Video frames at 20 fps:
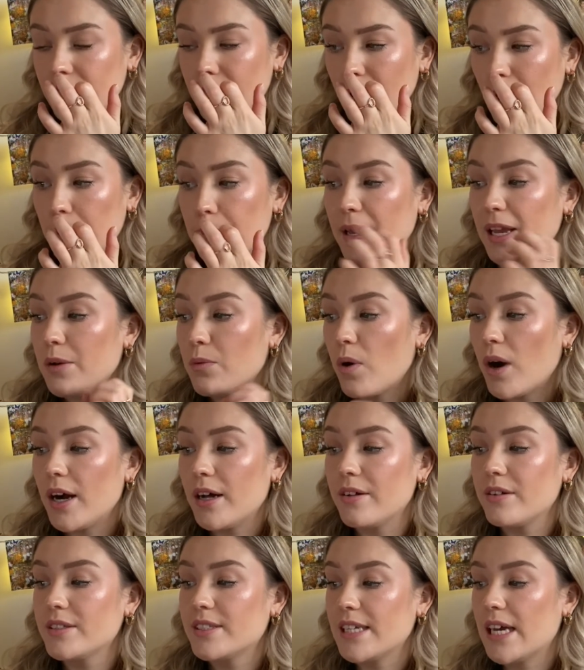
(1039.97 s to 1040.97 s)

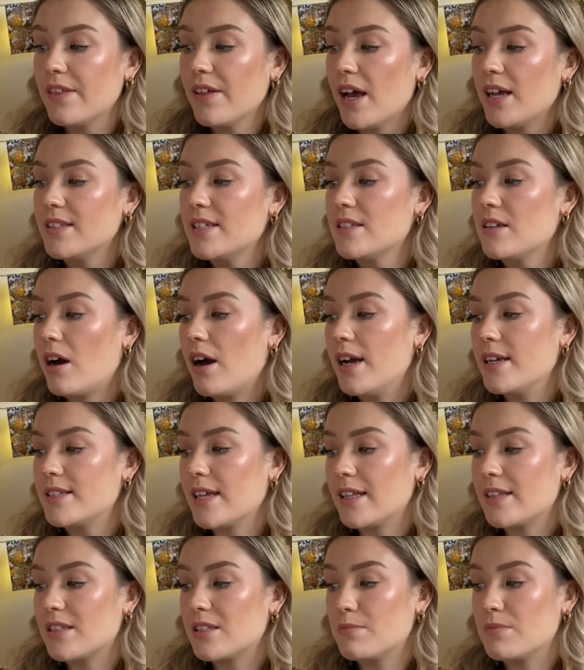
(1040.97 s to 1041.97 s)
Meanwhile, Seth has his eyes
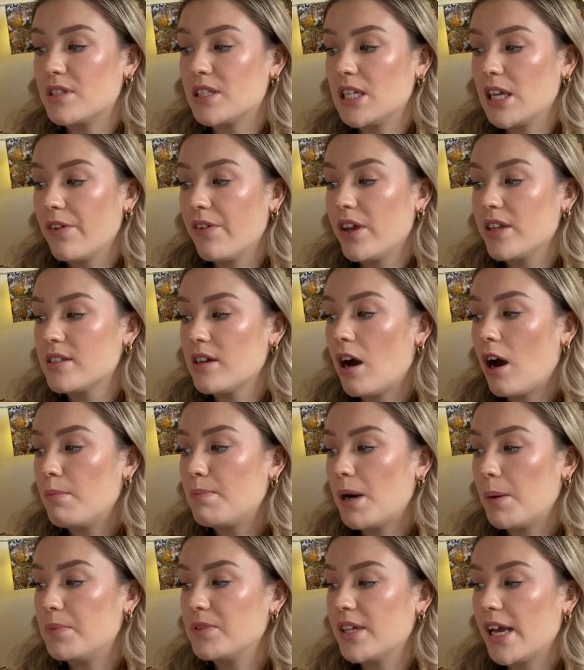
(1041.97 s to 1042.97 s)
and some serious heart
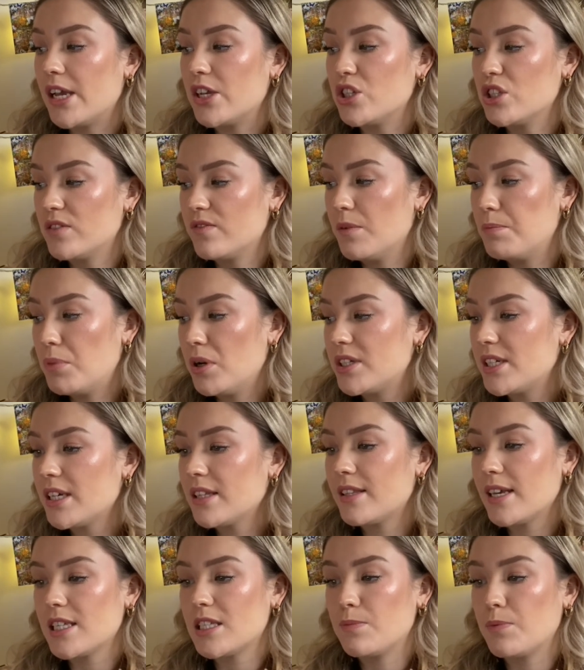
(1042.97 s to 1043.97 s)
palpitations for budding
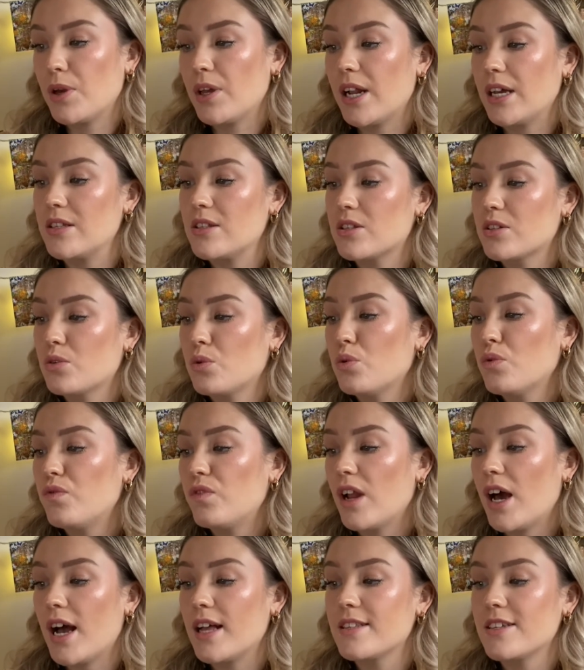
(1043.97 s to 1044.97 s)
thespian and school
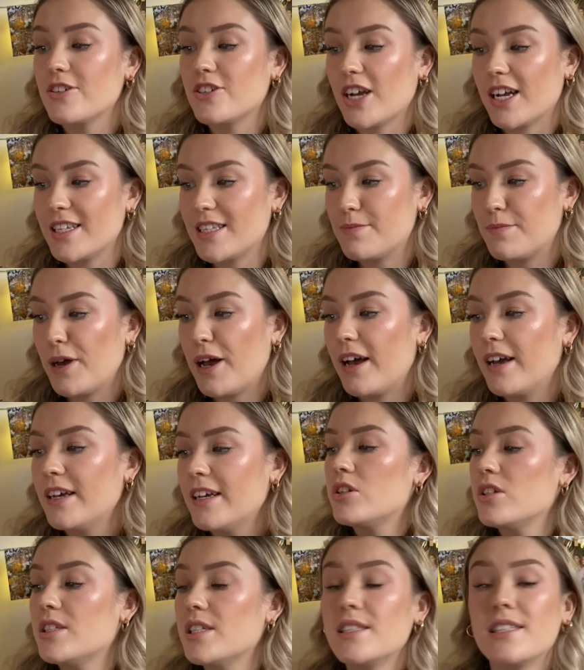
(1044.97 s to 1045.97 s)
flirt Jasper.
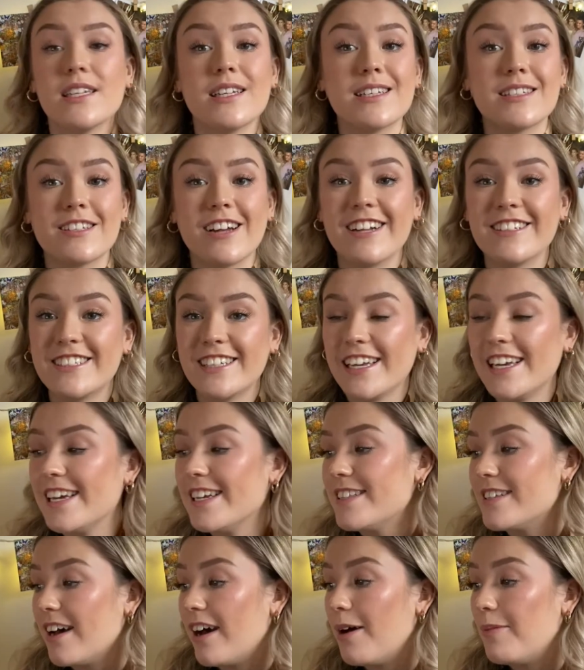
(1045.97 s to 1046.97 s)
Just as things start to
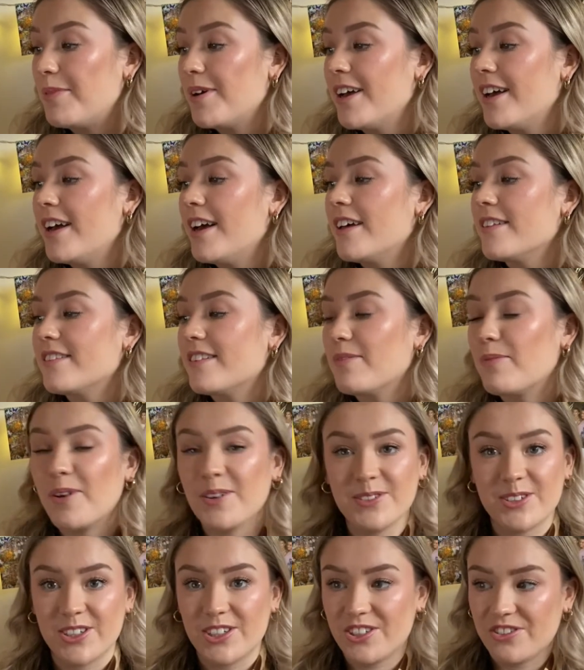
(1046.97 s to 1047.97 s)
heat up, the
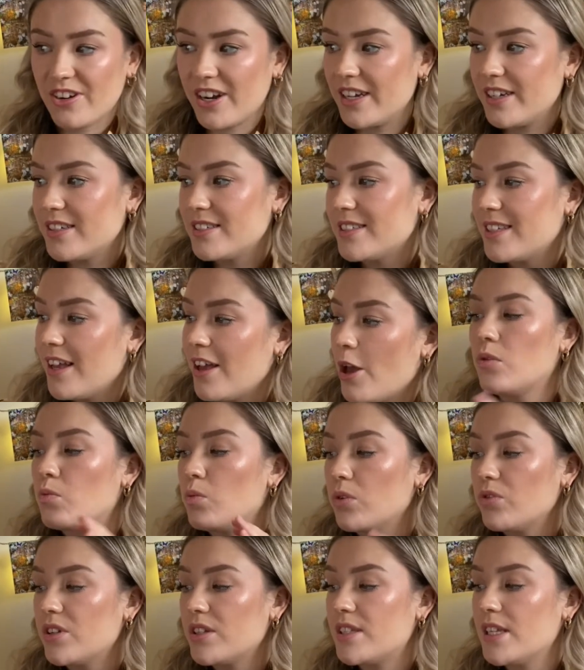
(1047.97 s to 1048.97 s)
watcher strikes. Will
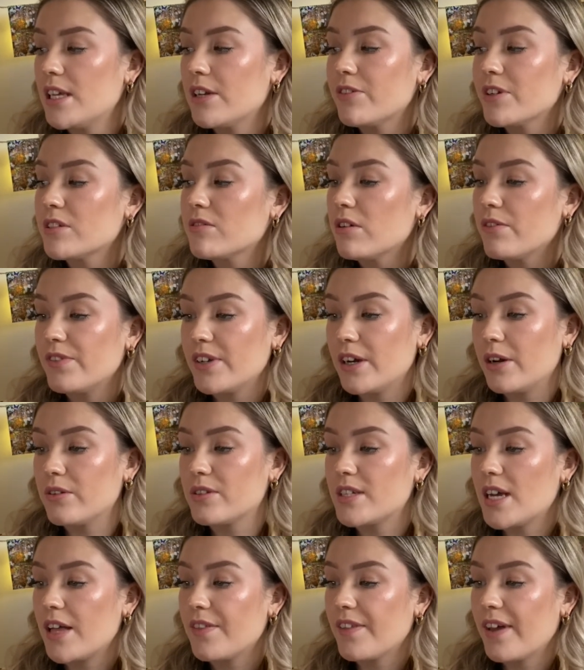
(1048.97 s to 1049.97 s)
the secrets revealed
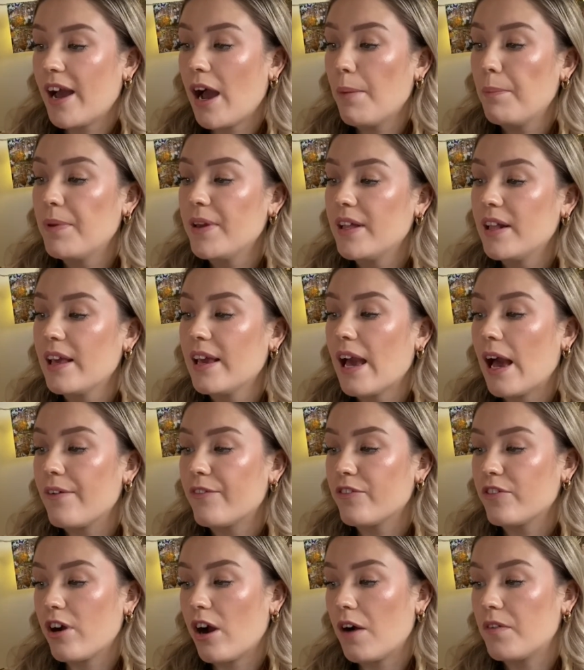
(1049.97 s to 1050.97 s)
turn the happily
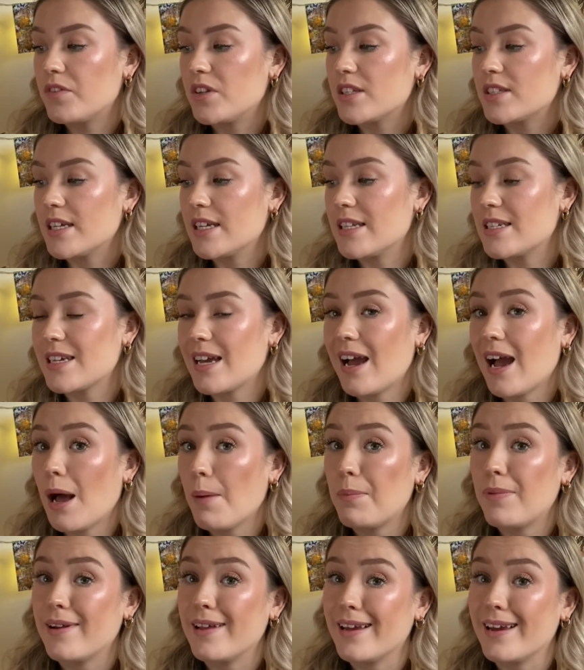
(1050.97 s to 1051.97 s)
ever afters into
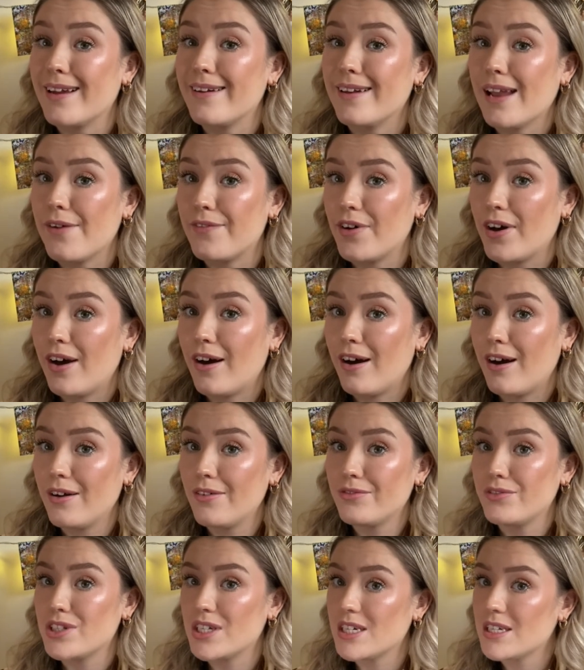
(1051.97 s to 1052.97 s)
happily never
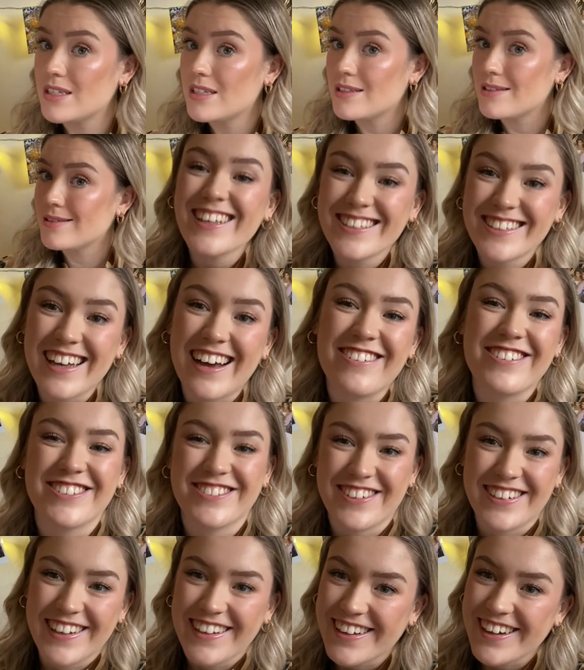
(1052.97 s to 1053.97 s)
afters? It sounds
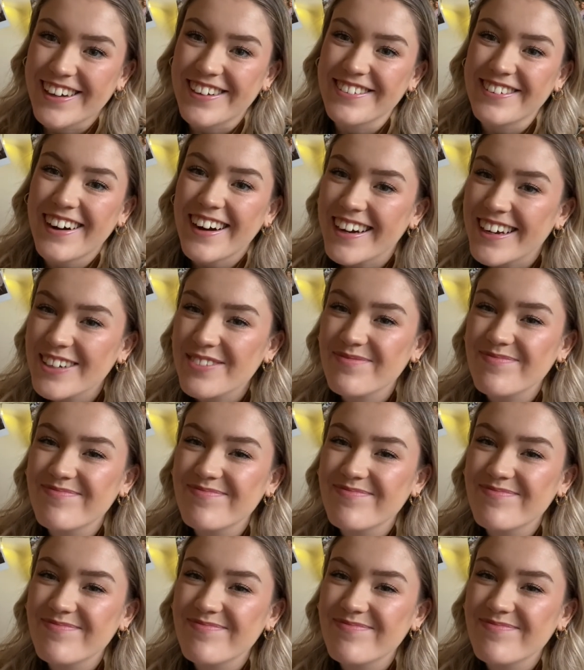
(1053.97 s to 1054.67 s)
really good, right?